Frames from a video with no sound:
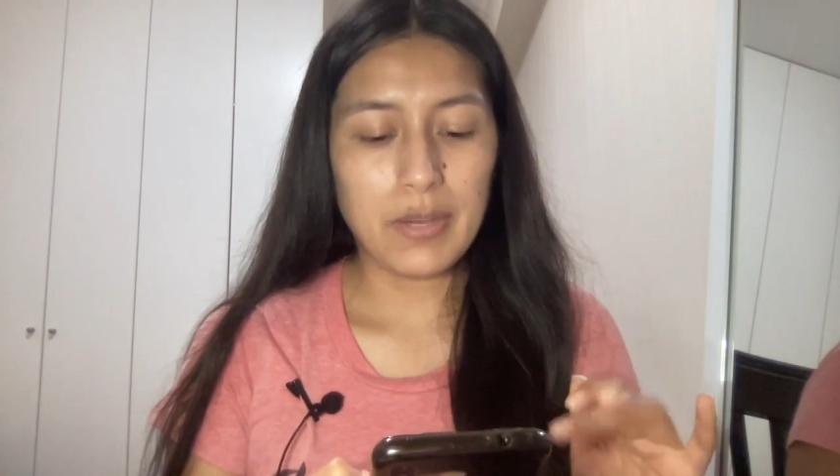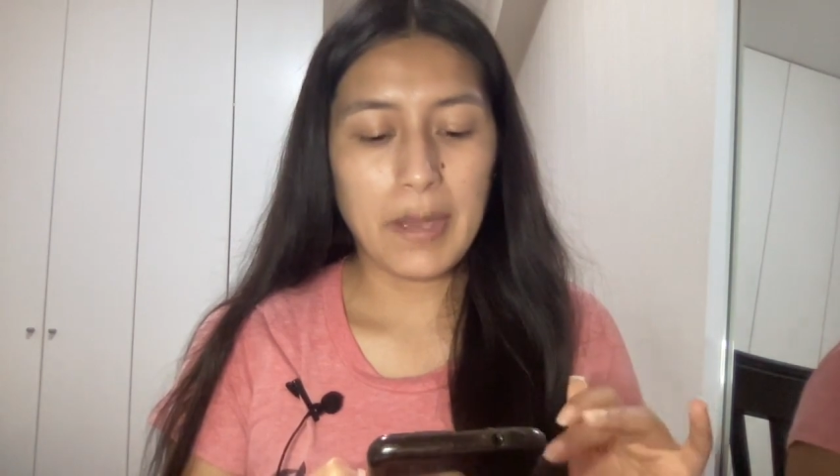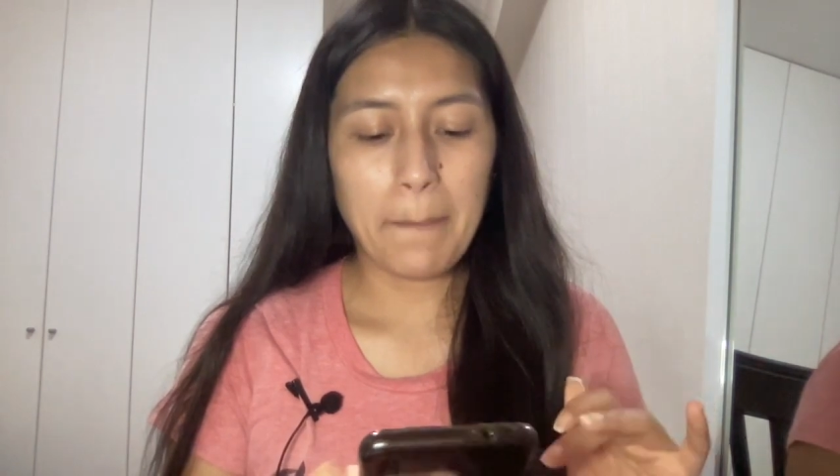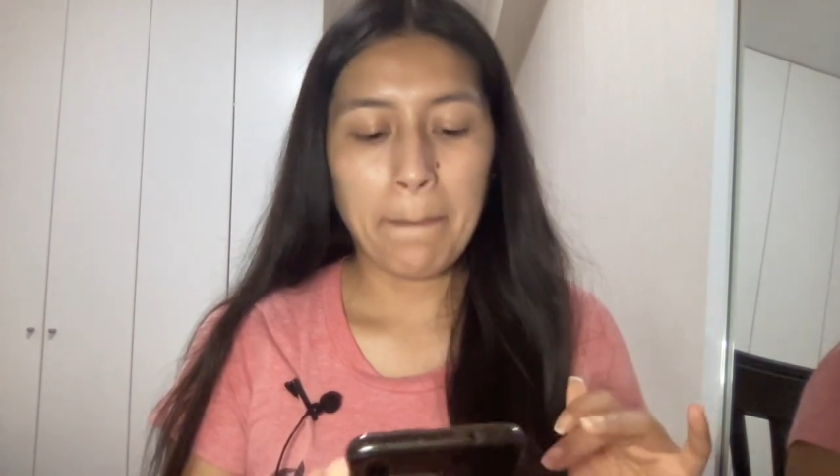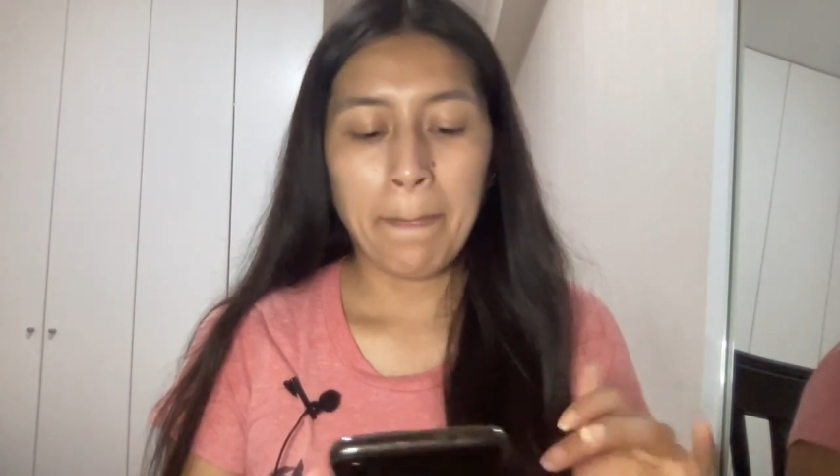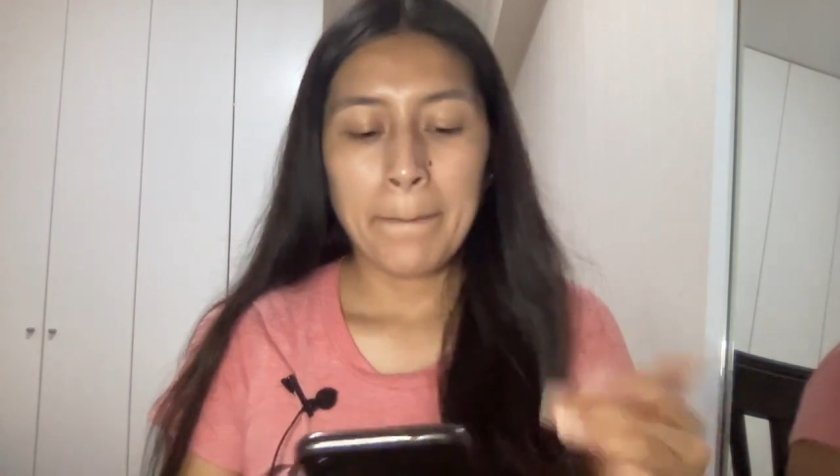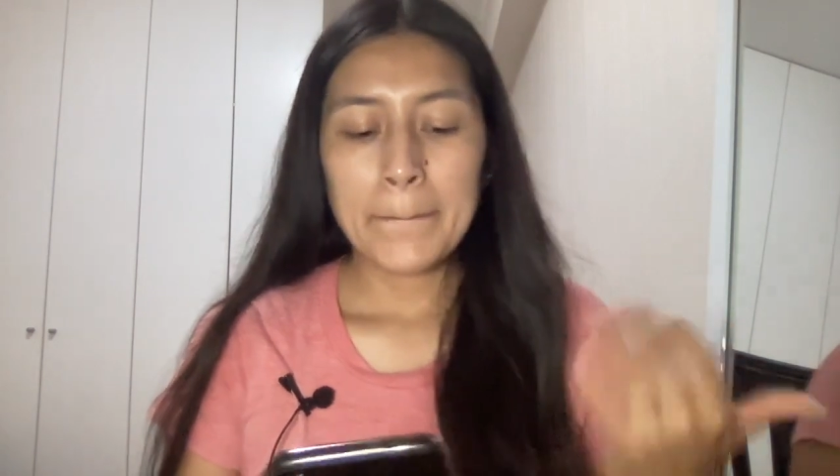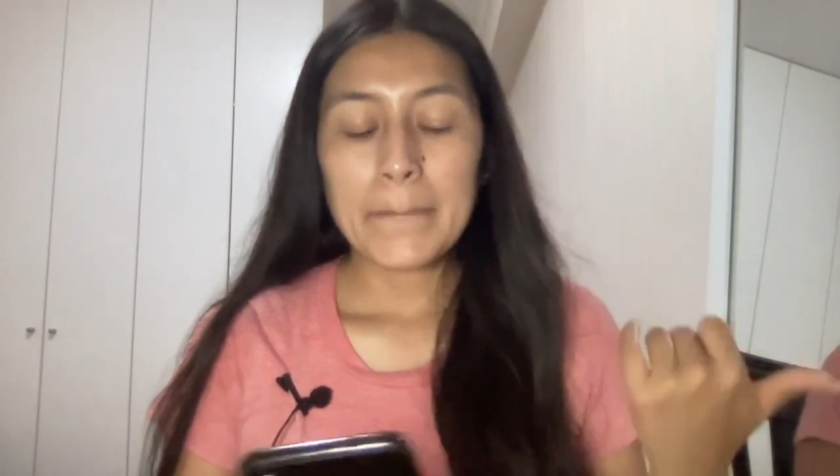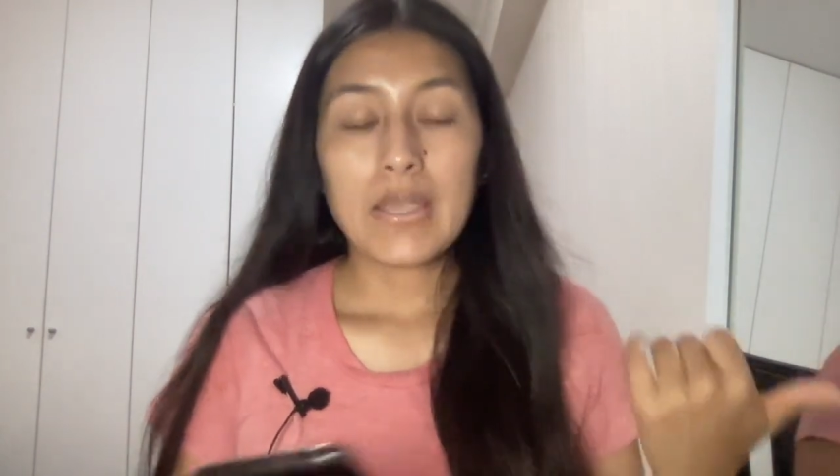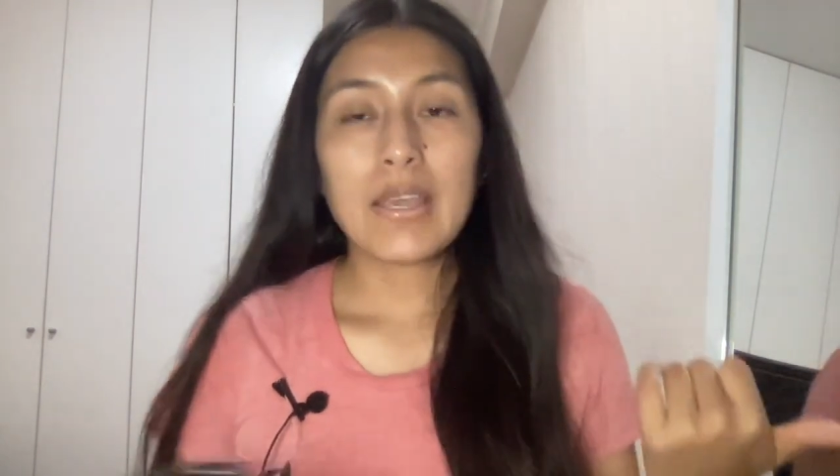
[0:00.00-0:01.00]
Okay,
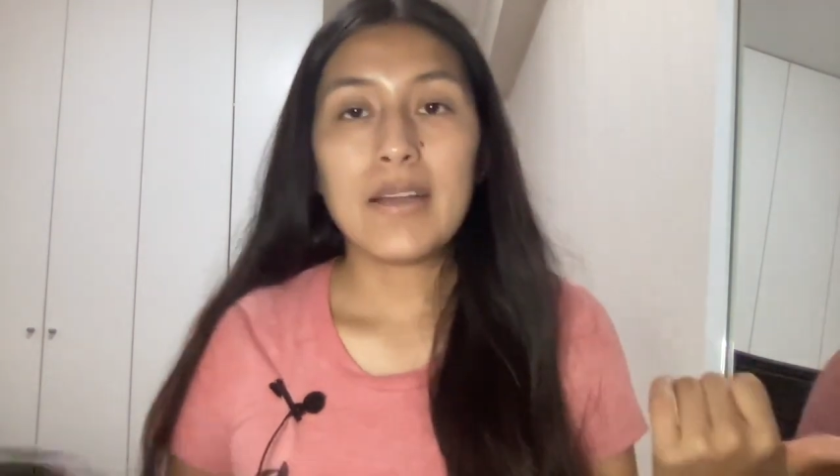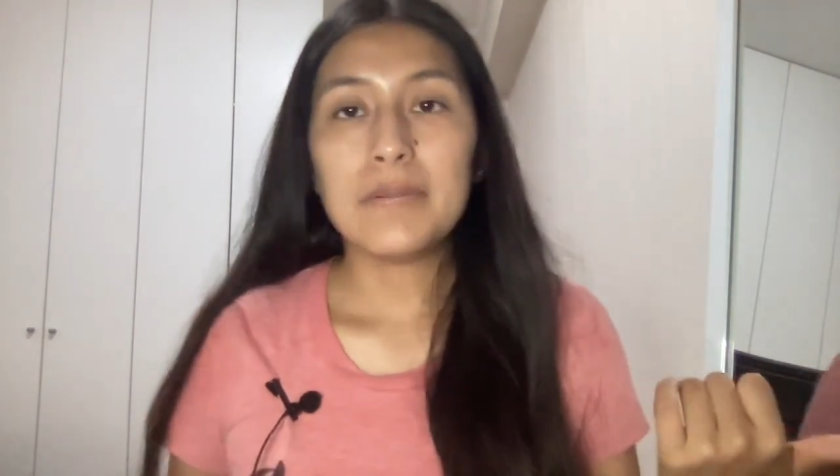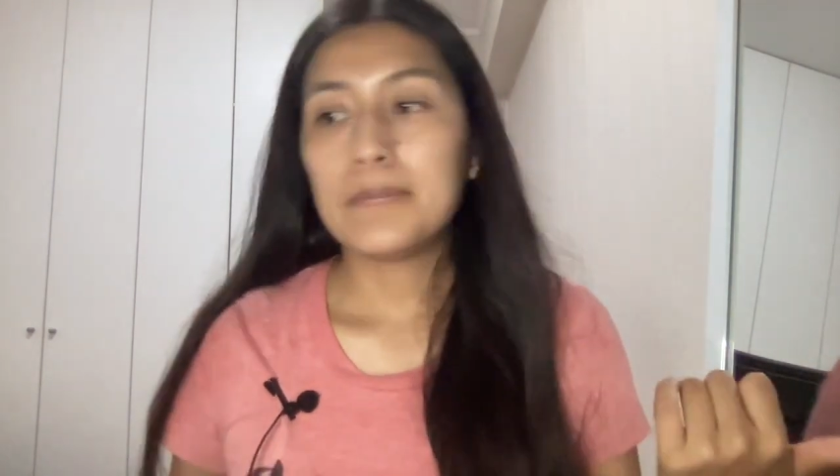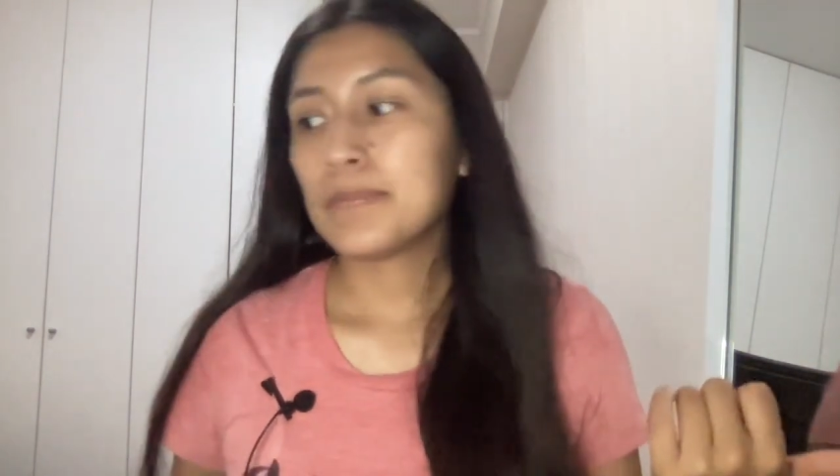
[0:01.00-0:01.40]
yeah.